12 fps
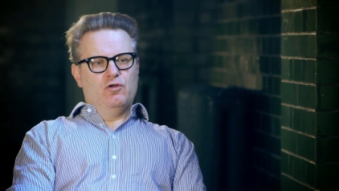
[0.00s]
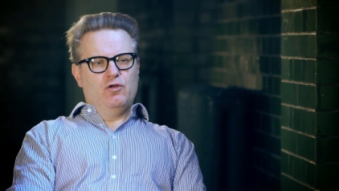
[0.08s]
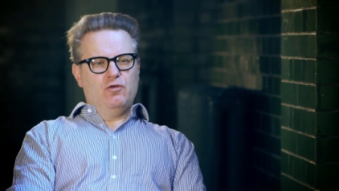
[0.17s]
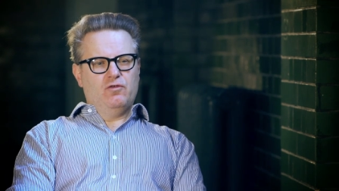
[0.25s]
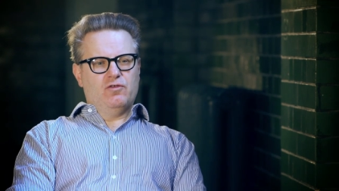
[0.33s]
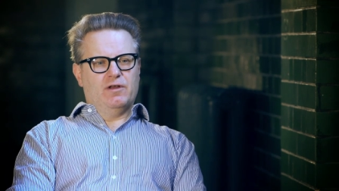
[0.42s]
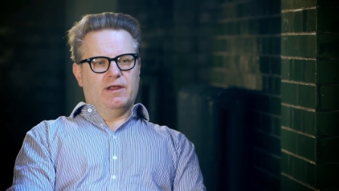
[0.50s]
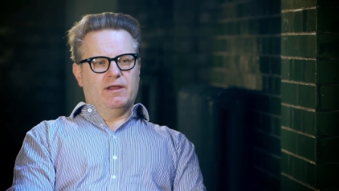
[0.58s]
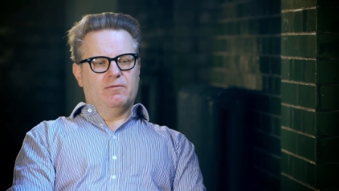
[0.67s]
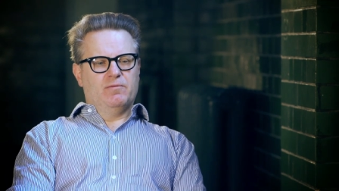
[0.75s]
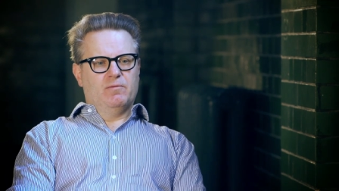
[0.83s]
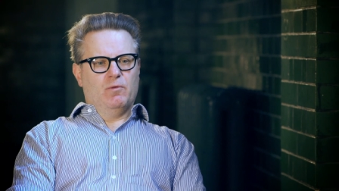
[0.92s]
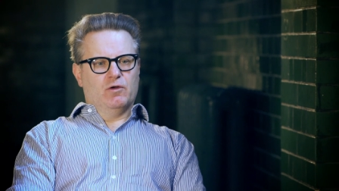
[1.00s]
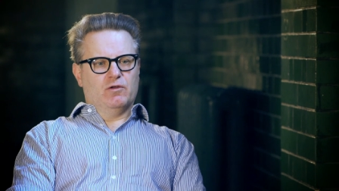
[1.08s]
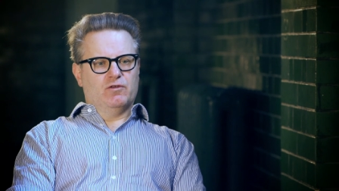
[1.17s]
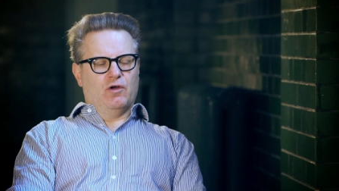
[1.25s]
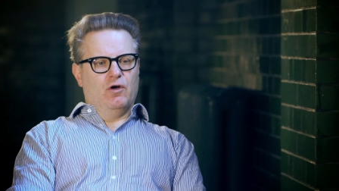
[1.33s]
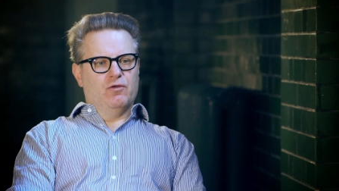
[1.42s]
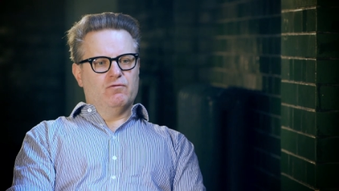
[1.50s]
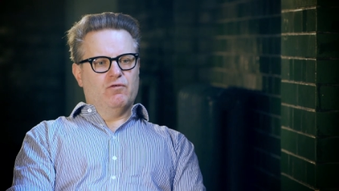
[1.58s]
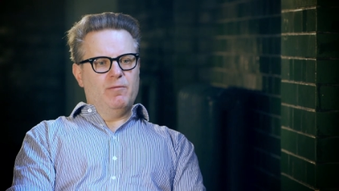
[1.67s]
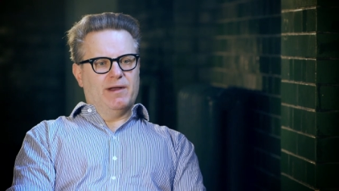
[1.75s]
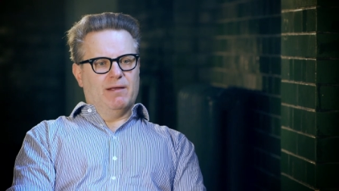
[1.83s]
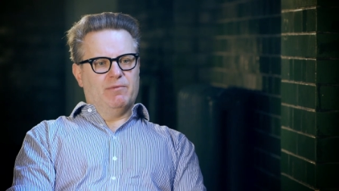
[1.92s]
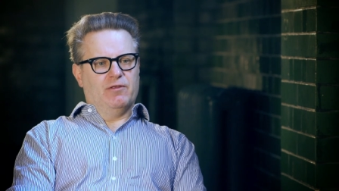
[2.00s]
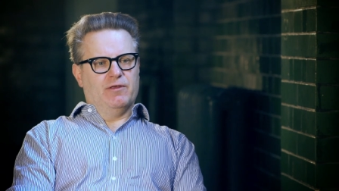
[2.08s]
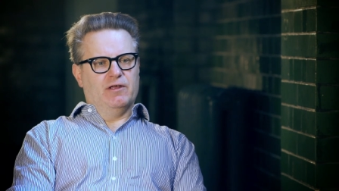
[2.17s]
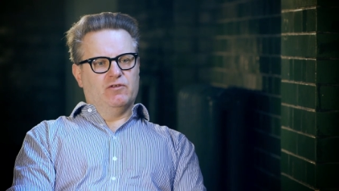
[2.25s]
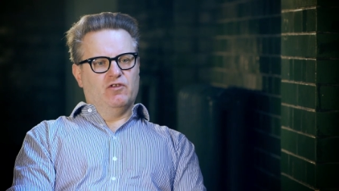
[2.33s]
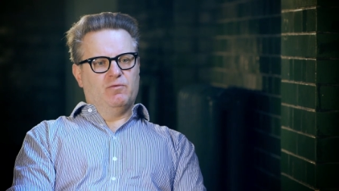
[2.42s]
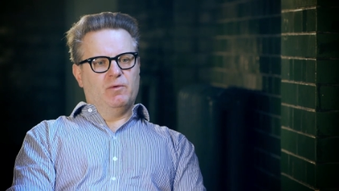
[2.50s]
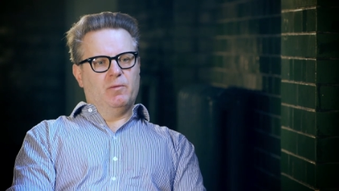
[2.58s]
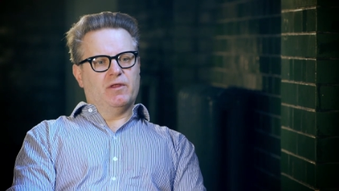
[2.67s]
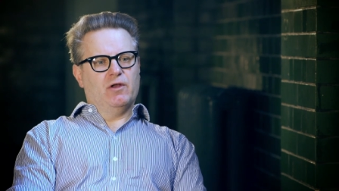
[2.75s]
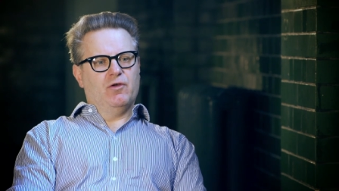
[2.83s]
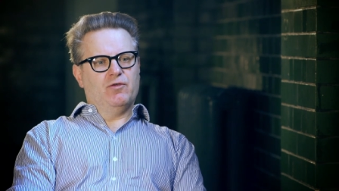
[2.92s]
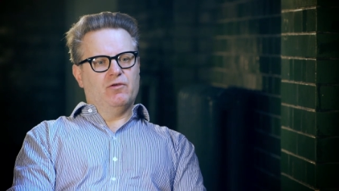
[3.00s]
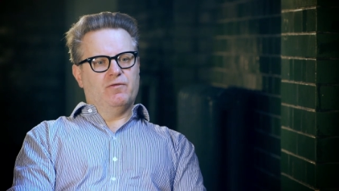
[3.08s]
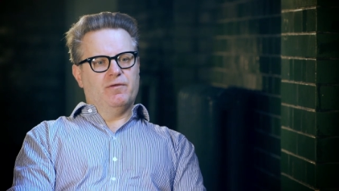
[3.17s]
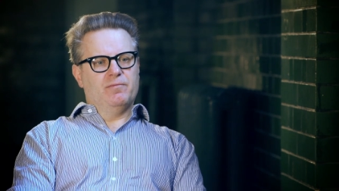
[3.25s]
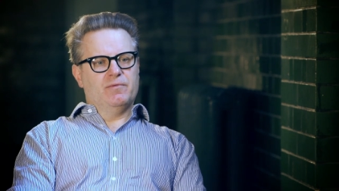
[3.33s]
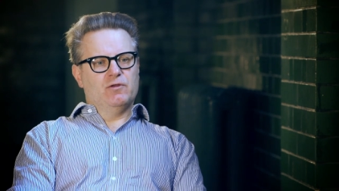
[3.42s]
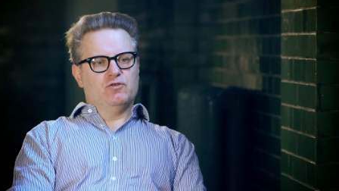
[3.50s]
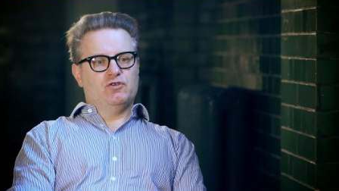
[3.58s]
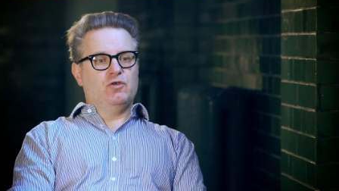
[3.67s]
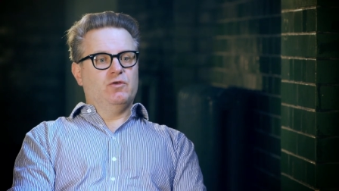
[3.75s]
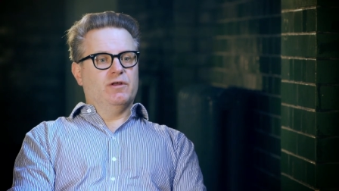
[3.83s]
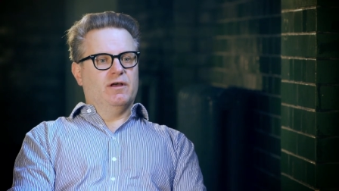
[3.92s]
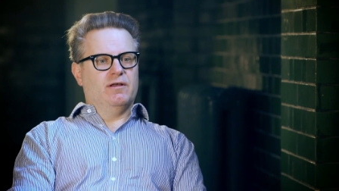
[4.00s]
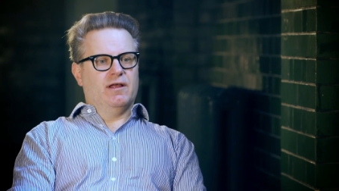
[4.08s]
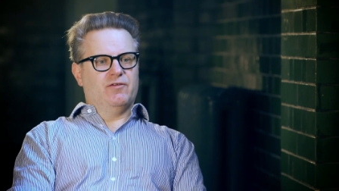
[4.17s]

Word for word: loosely modelled on Roman amphitheatres, but with a lot of Tudor,